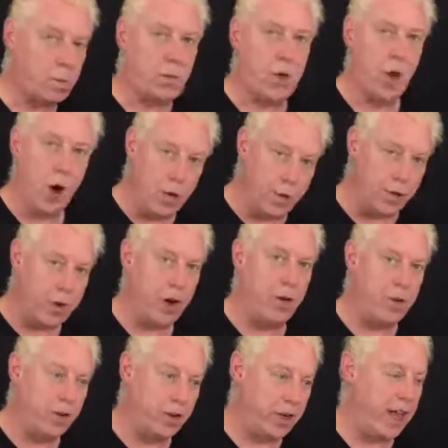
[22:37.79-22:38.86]
over and
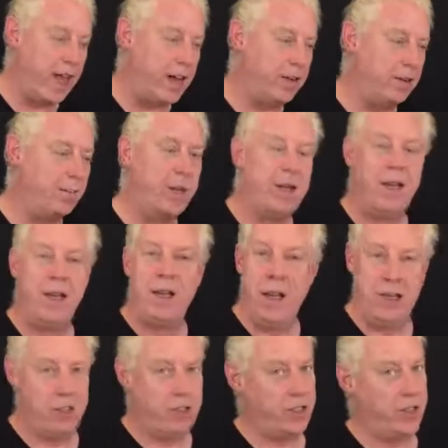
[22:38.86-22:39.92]
over again
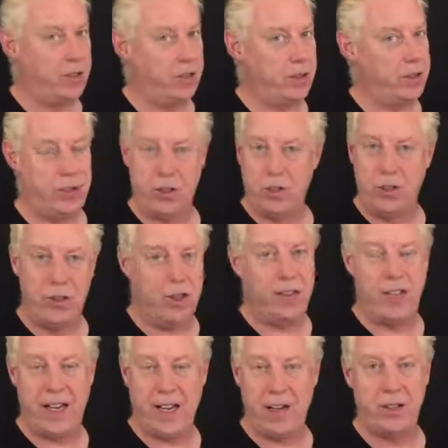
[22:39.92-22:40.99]
until there's just
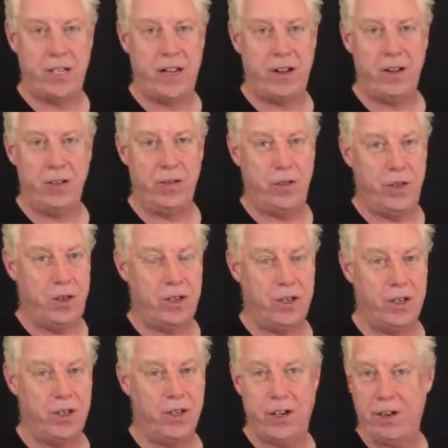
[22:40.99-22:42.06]
nothing else out in your
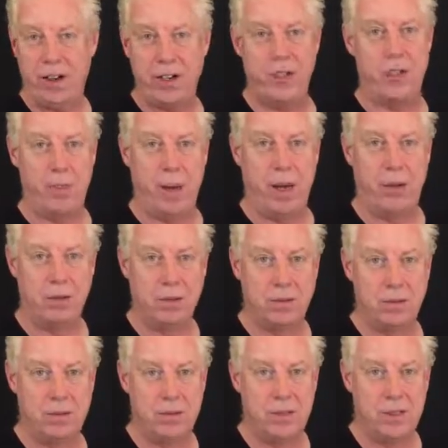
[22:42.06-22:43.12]
future that you're anxious about.
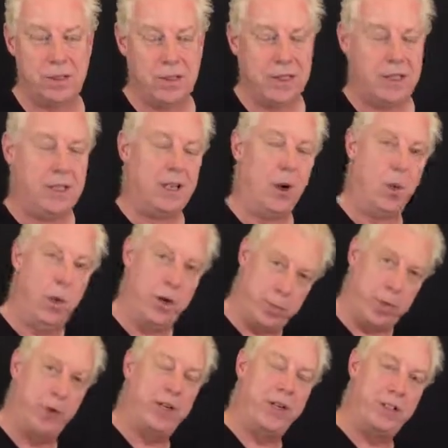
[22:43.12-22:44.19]
At which
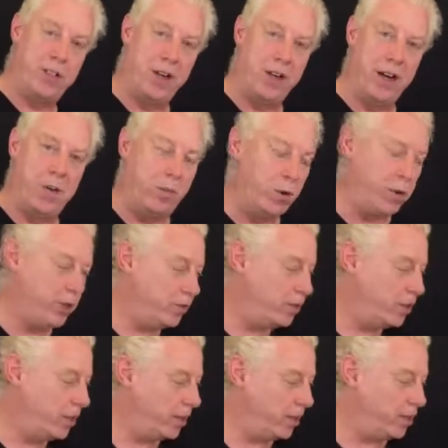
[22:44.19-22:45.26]
point in time, what you've
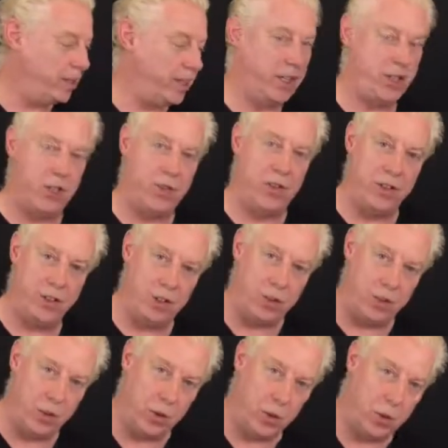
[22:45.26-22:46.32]
done is you've
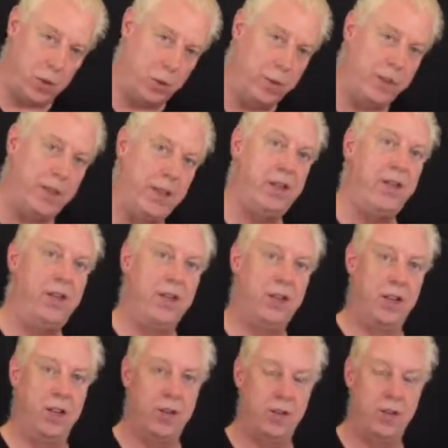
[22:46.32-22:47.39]
installed within the
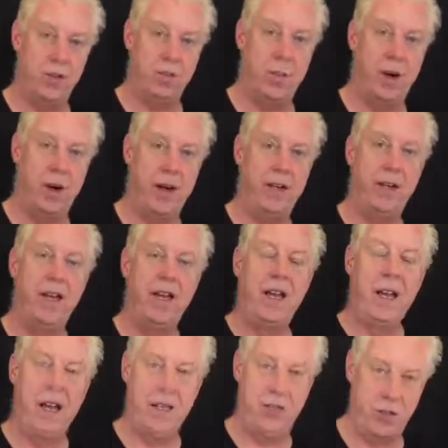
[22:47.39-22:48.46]
unconscious mind
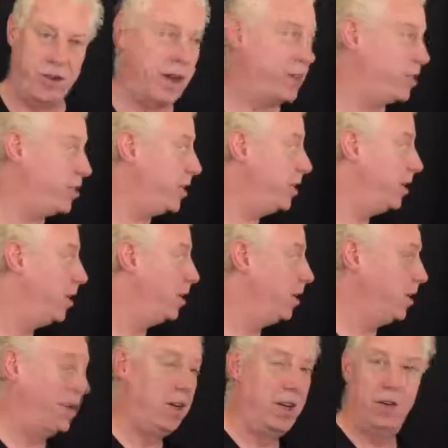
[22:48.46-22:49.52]
a strategy
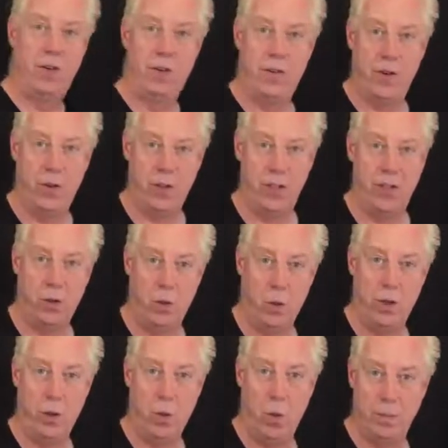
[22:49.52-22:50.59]
for focusing on
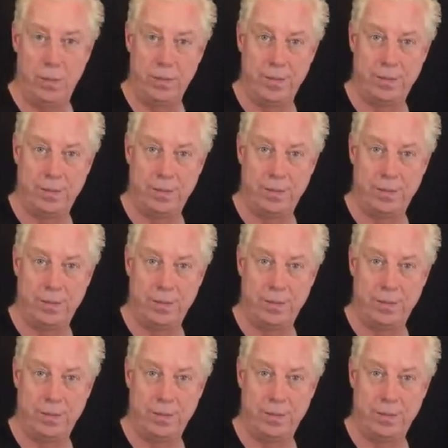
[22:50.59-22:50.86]
what you want.